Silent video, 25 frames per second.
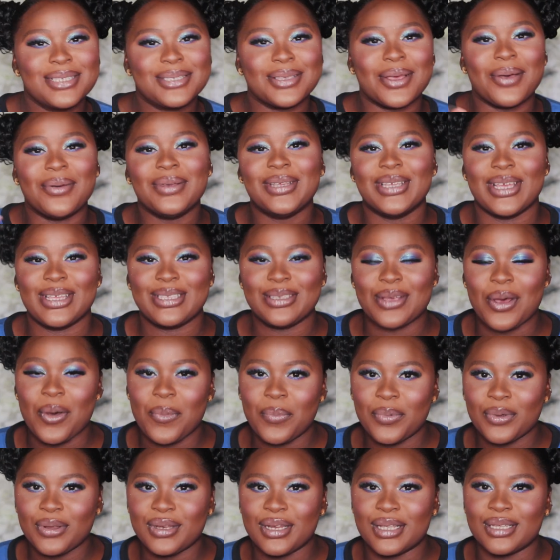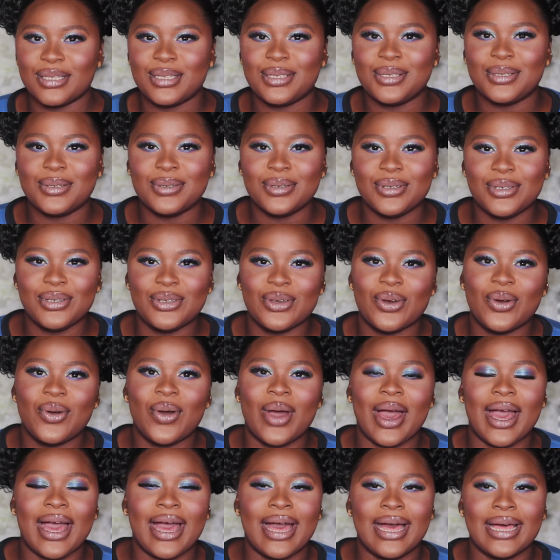So we just opened a
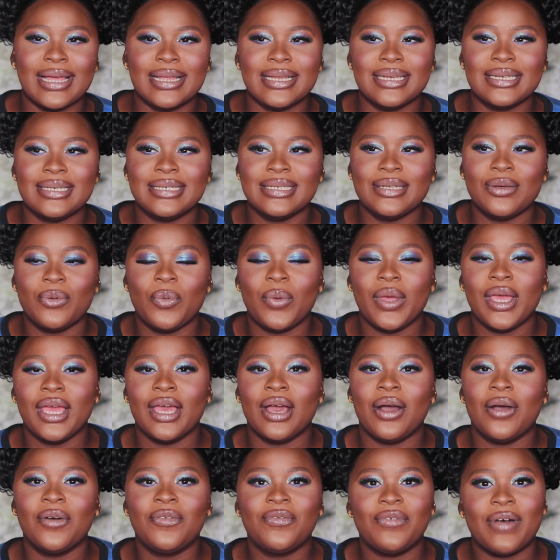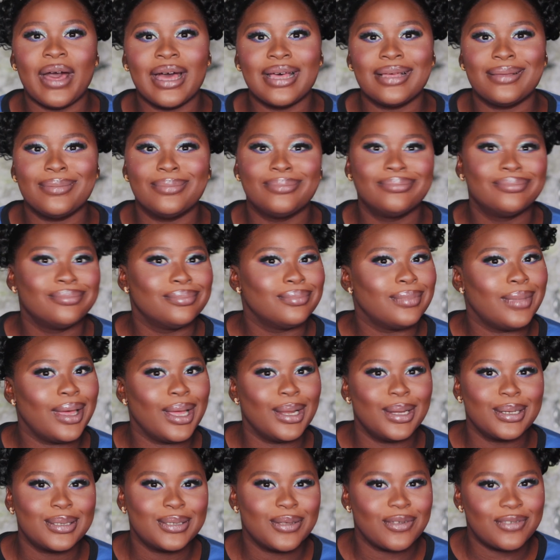studio, and we offer
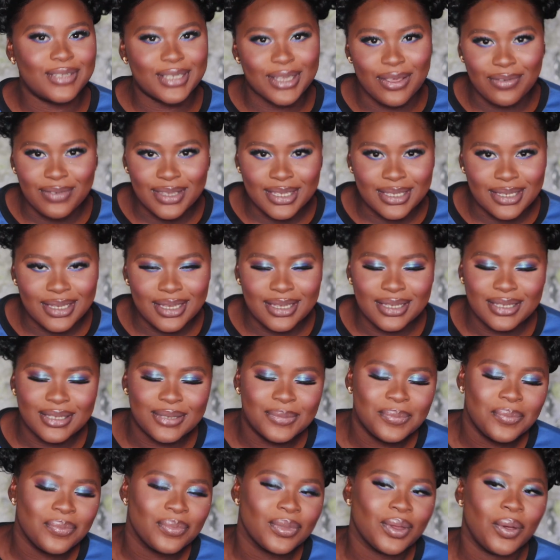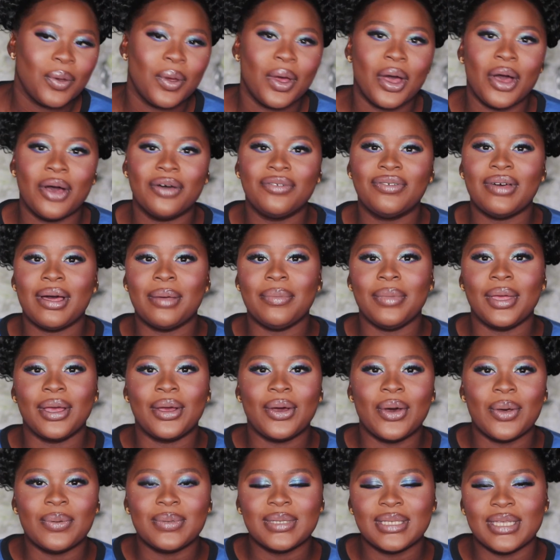a lot of services. We offer
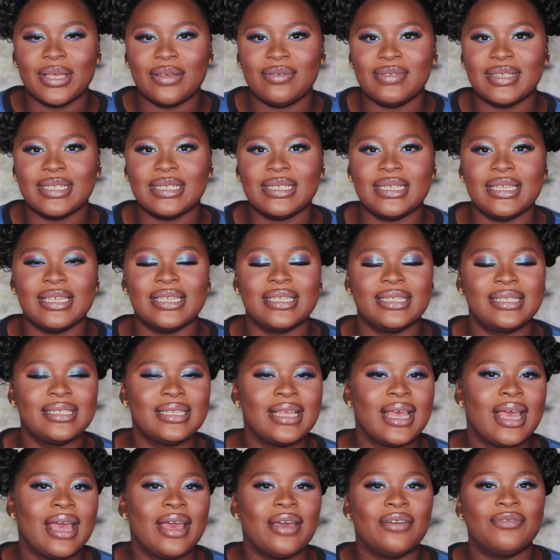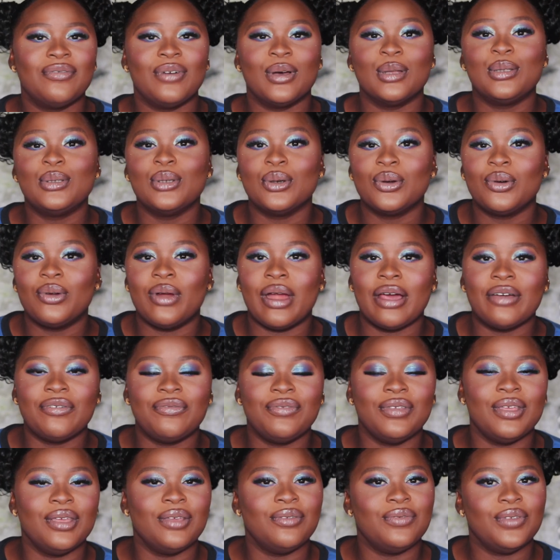makeup services,
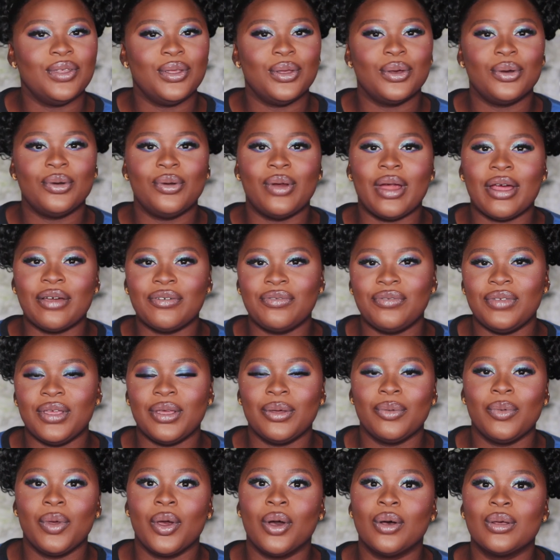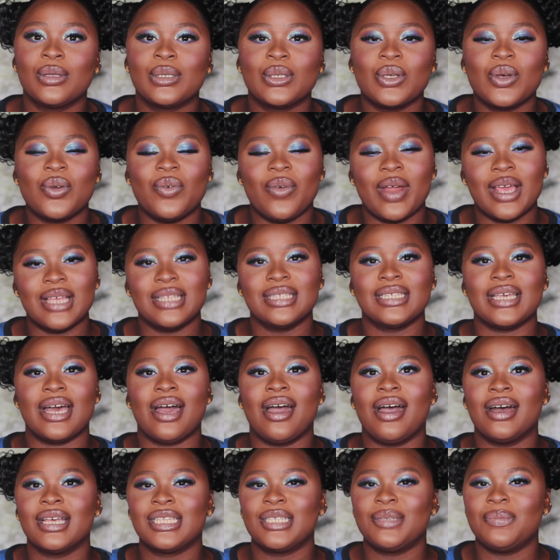photography, videography. We also rent
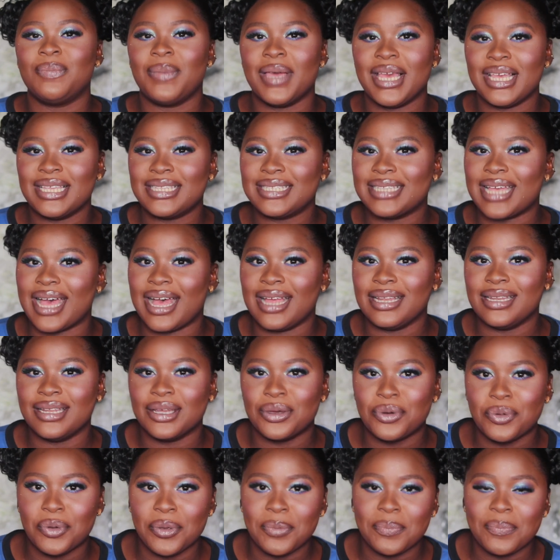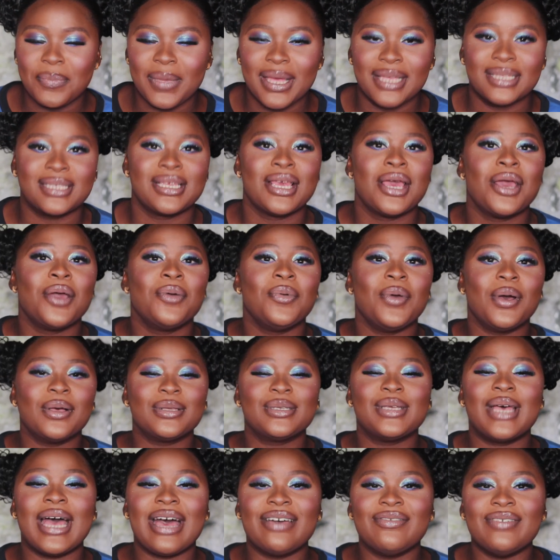our space and equipment. We
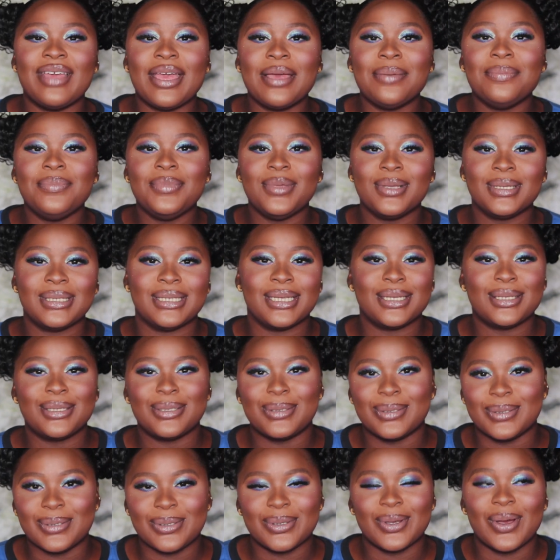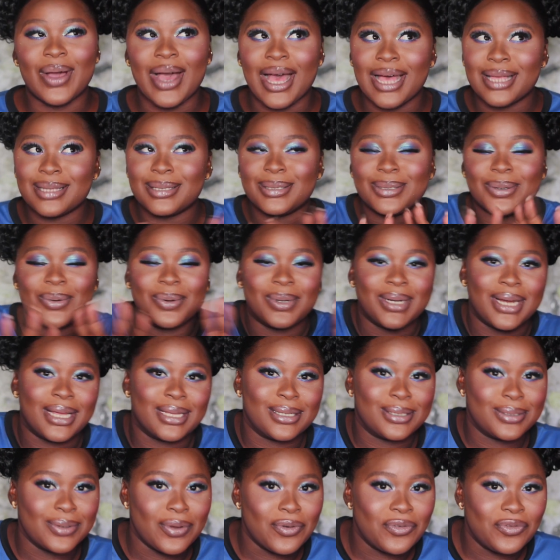also have a music studio, and so on
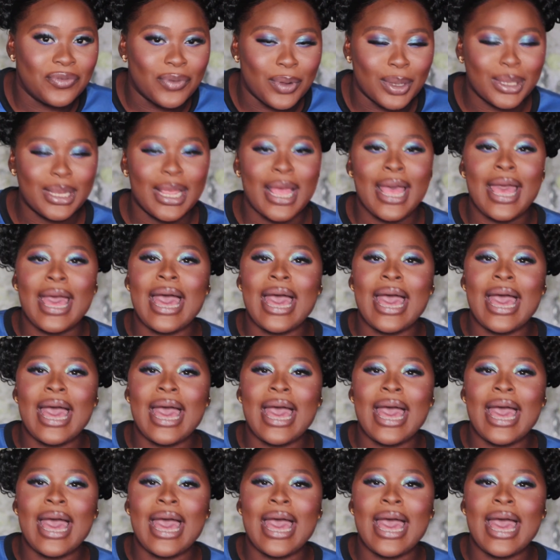and so forth.